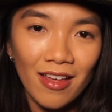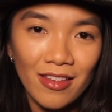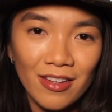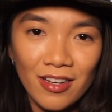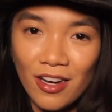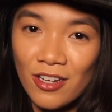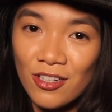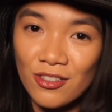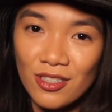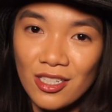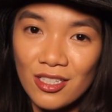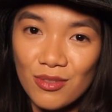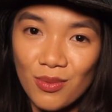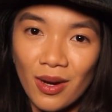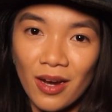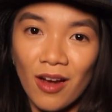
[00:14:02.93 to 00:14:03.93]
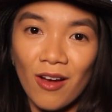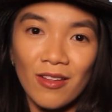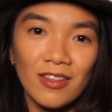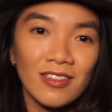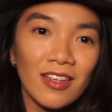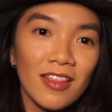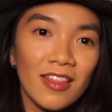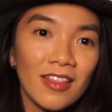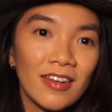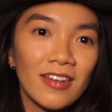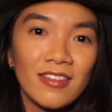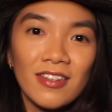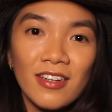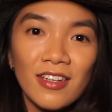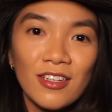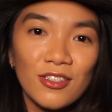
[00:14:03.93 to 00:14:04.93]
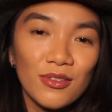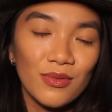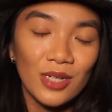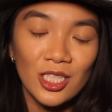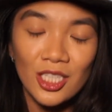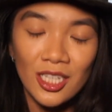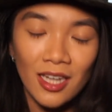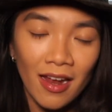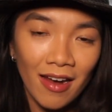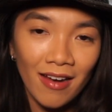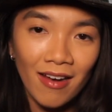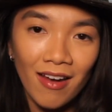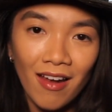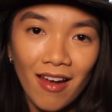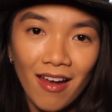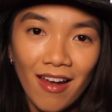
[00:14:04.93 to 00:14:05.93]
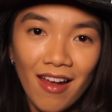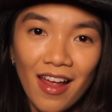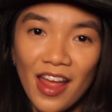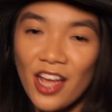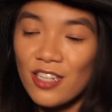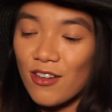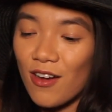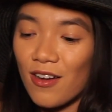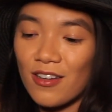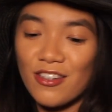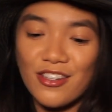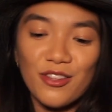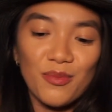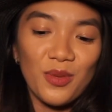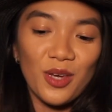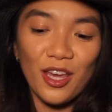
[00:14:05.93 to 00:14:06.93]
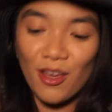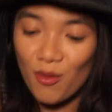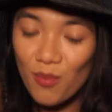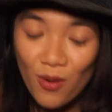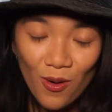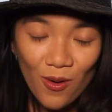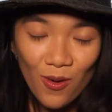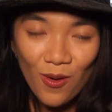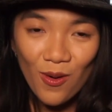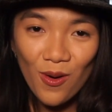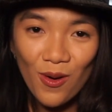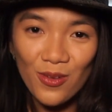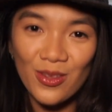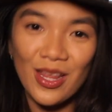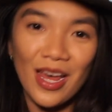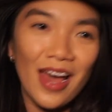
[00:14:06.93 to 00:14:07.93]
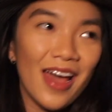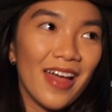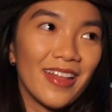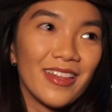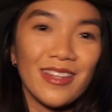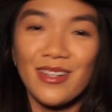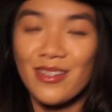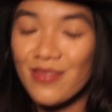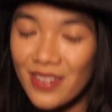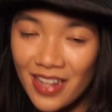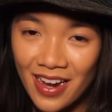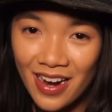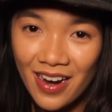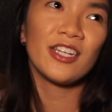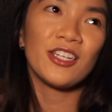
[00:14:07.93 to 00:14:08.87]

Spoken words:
the countries where all these ethnicities originate, talking to the people that live there.